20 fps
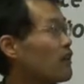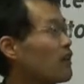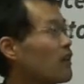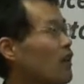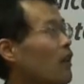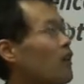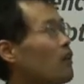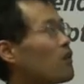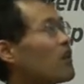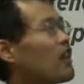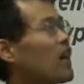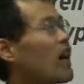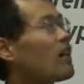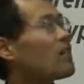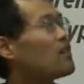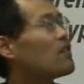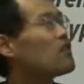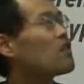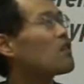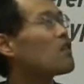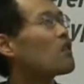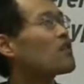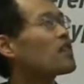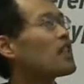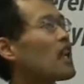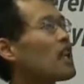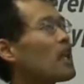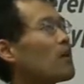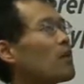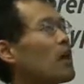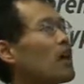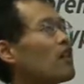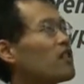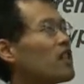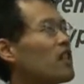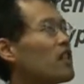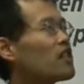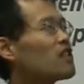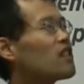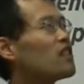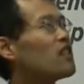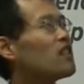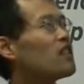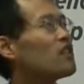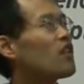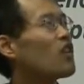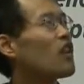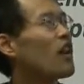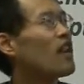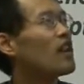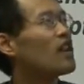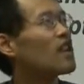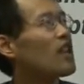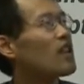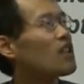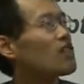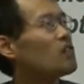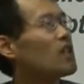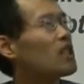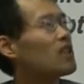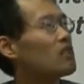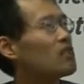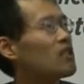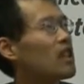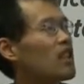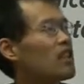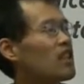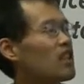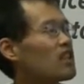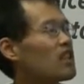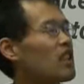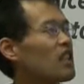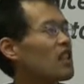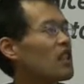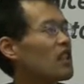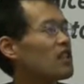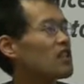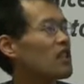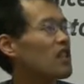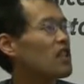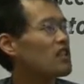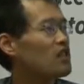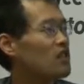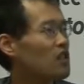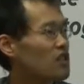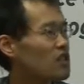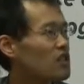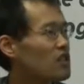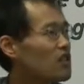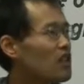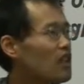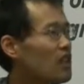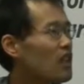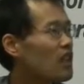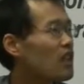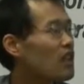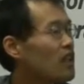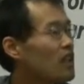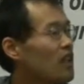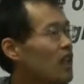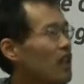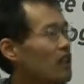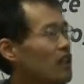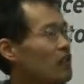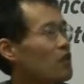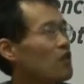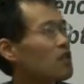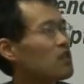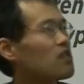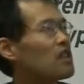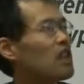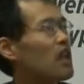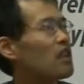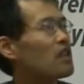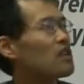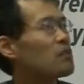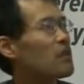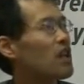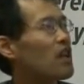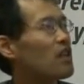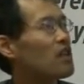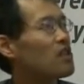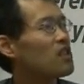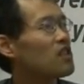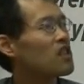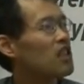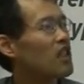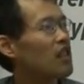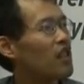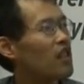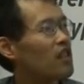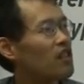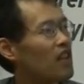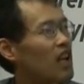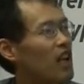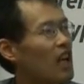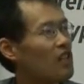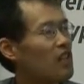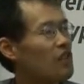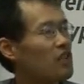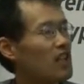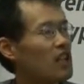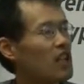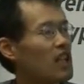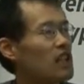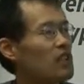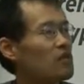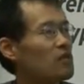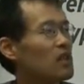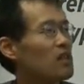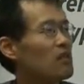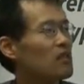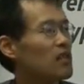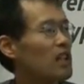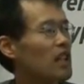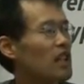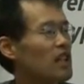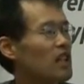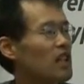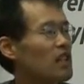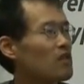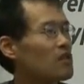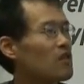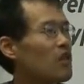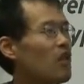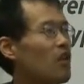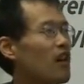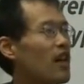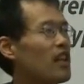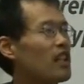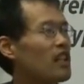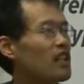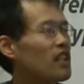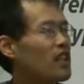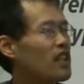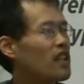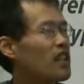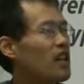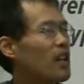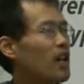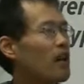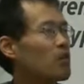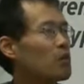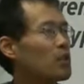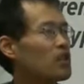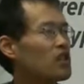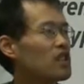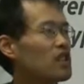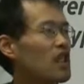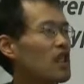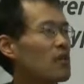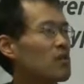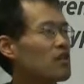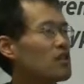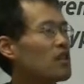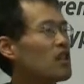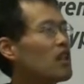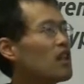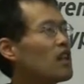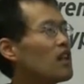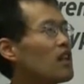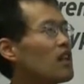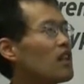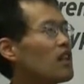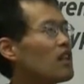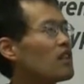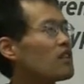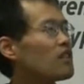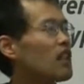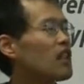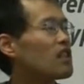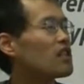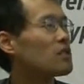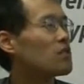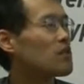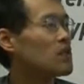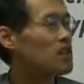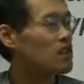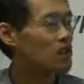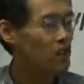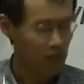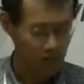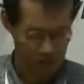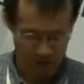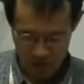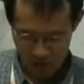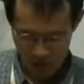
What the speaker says: all we have to concern about is non-entanglement breaking center stations. And note that pure Logi channels are not entanglement breaking for any positive transmission.